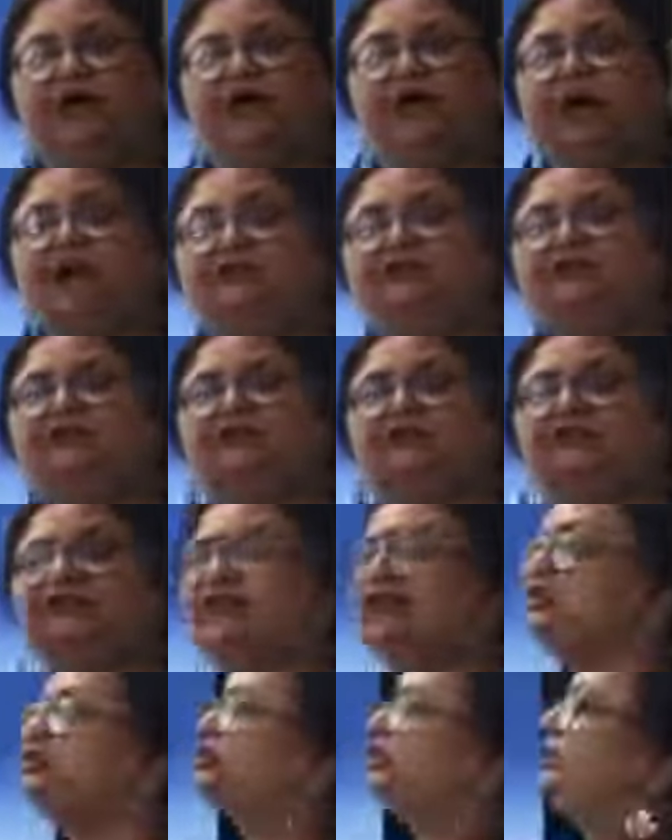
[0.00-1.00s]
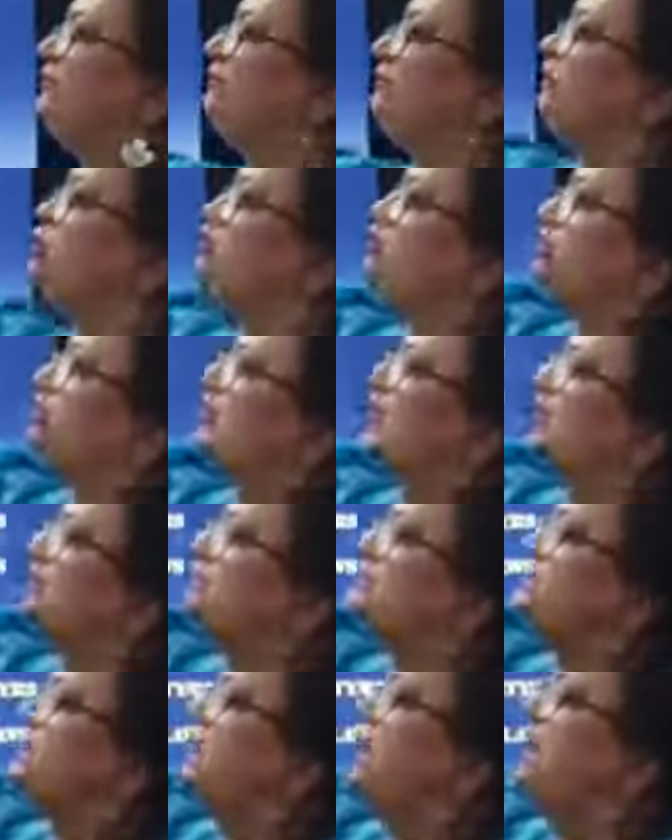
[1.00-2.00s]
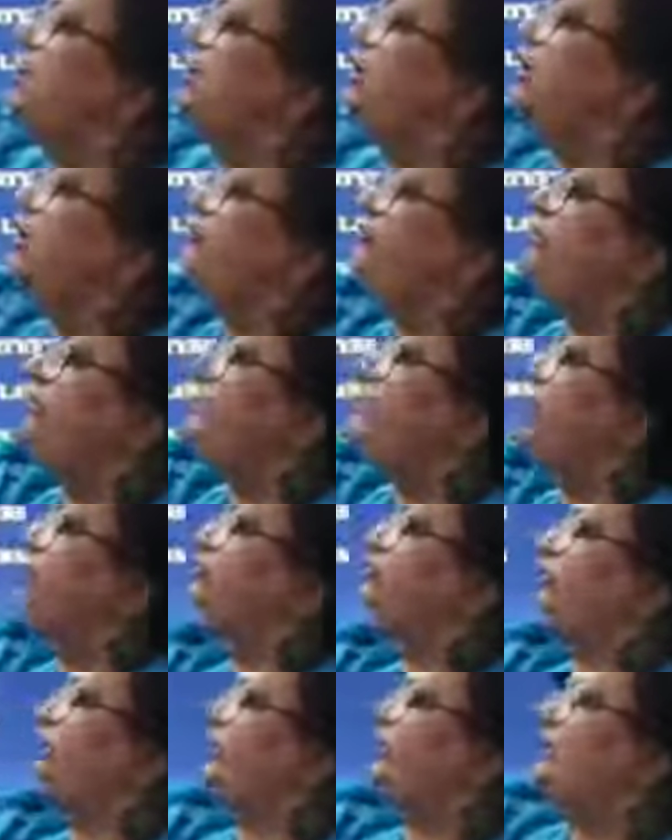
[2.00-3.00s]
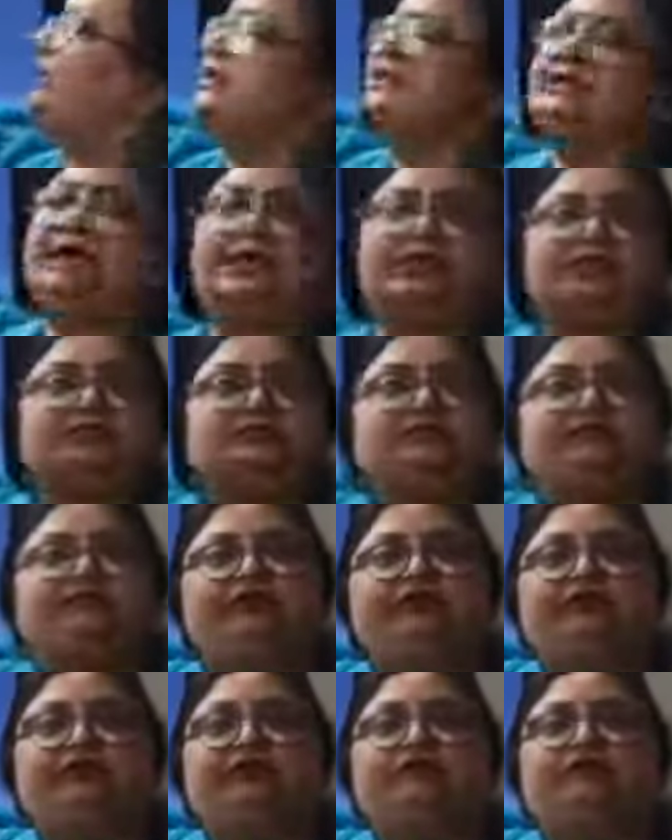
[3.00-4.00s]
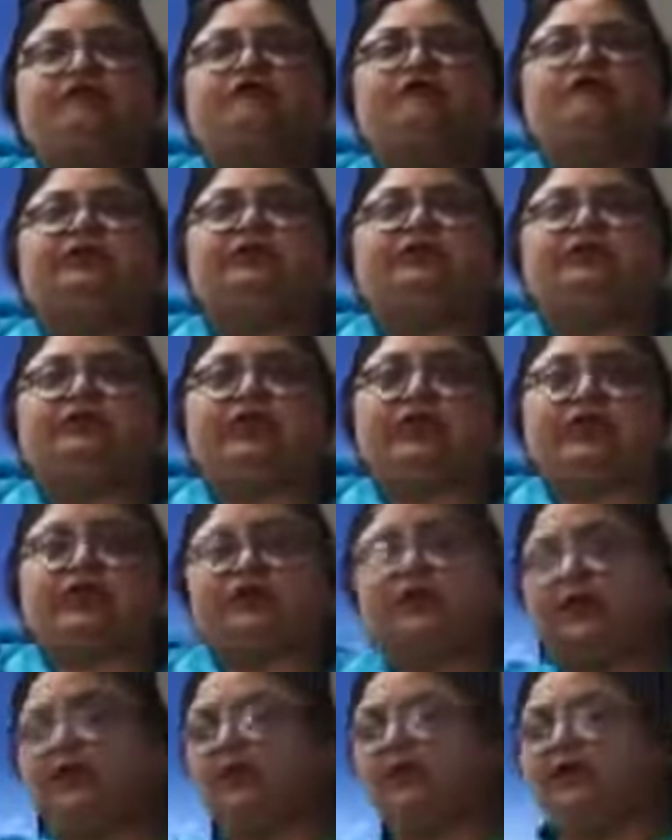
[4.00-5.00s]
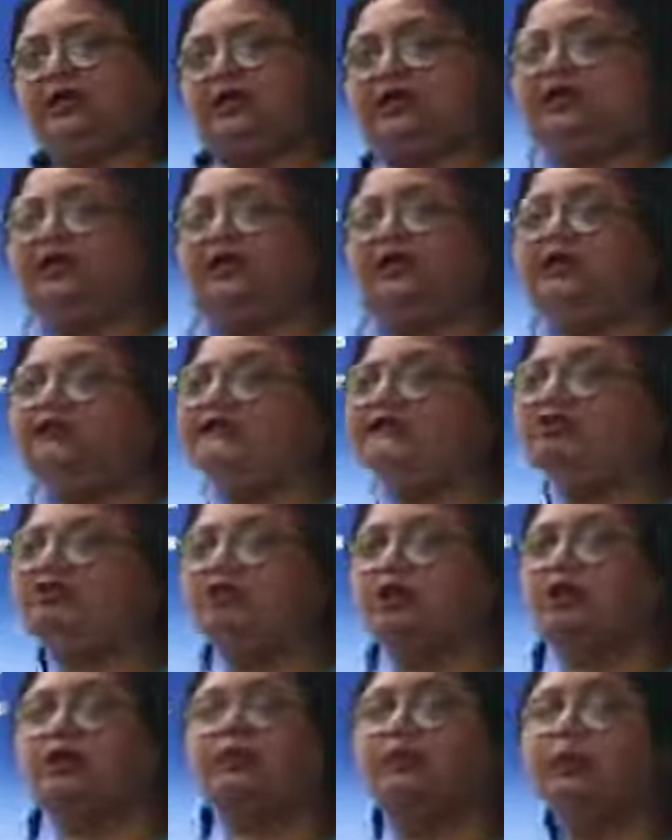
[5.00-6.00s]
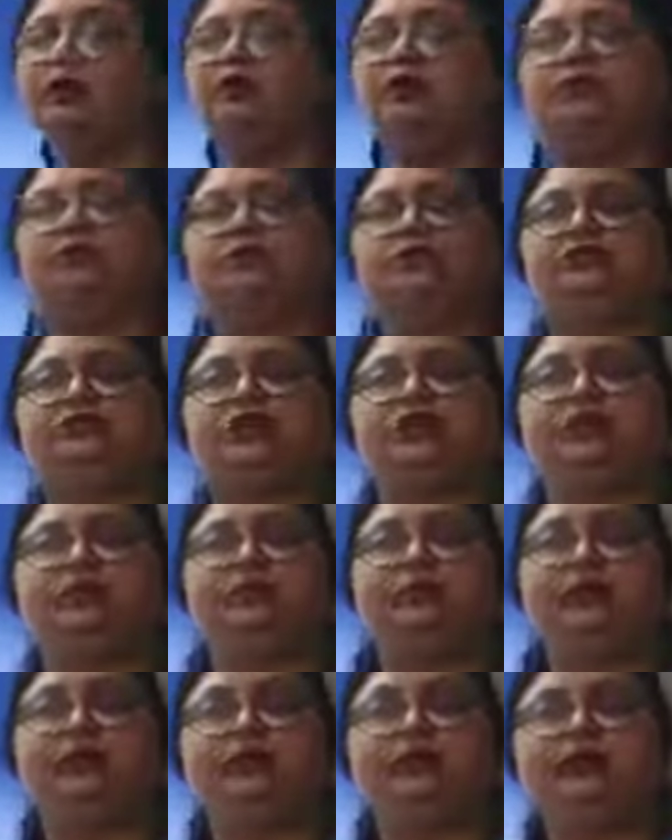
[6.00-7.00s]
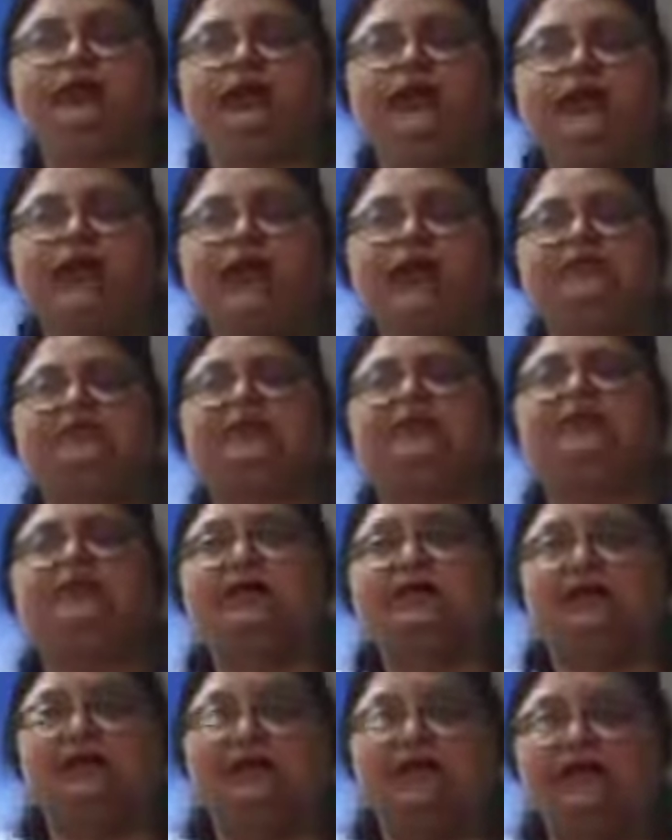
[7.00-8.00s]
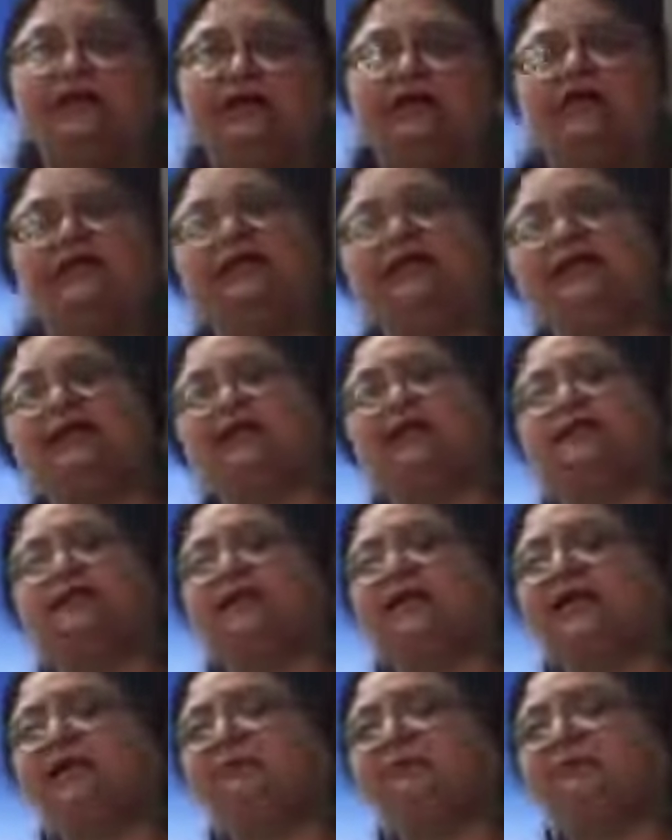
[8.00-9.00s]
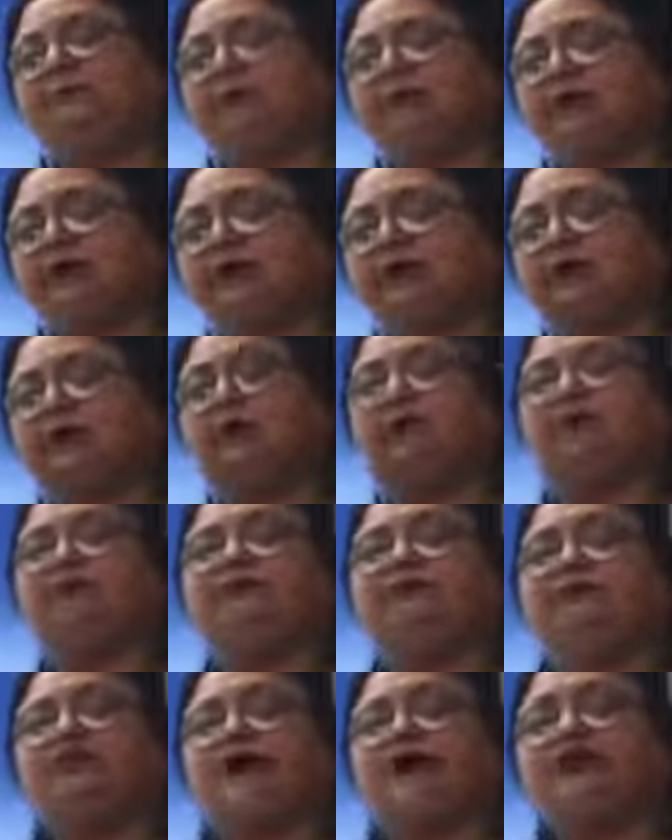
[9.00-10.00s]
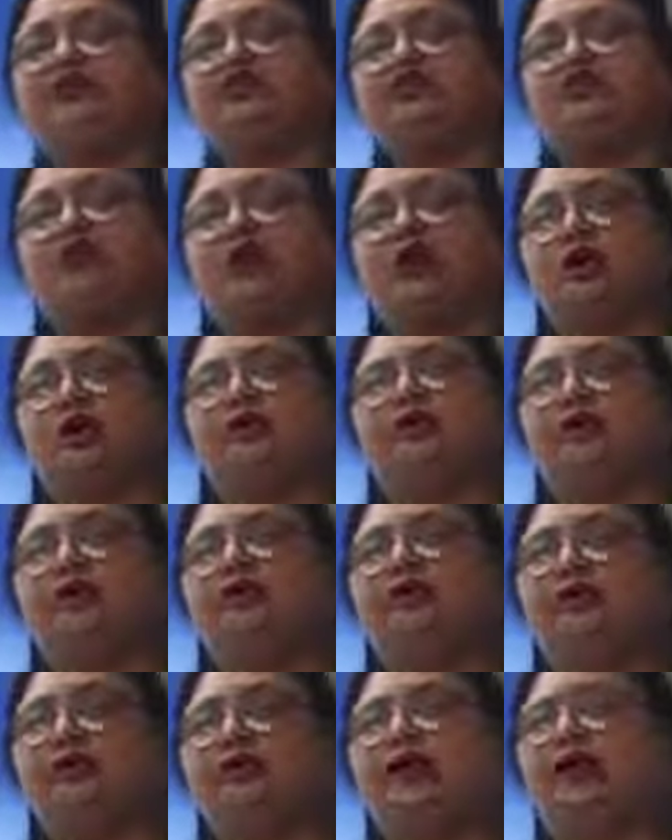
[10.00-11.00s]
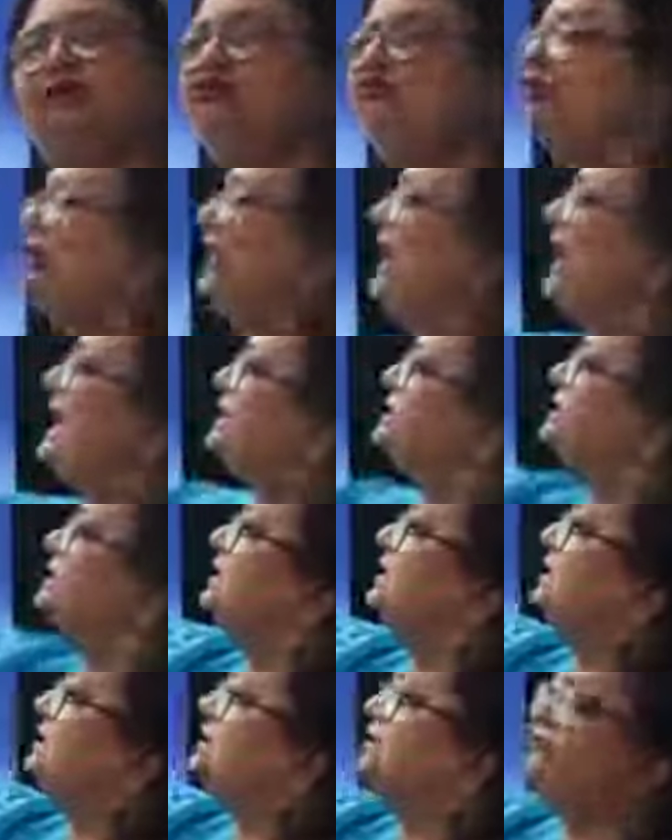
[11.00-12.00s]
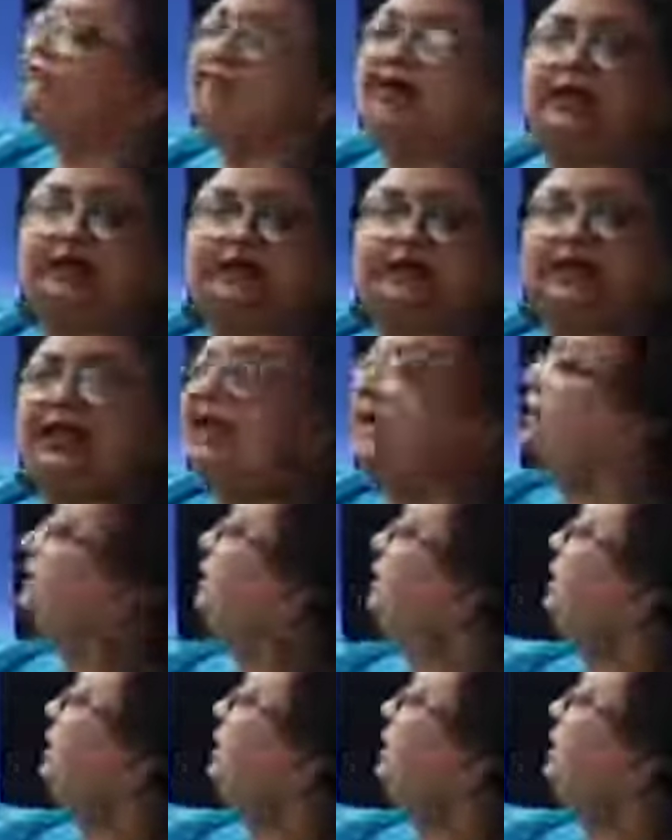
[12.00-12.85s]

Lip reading: after the French Revolution, that is the idea of la patrie, that is the feeling of fatherland. India, if we talk about India as a motherland. In the same manner, the French talk about their country as the fatherland.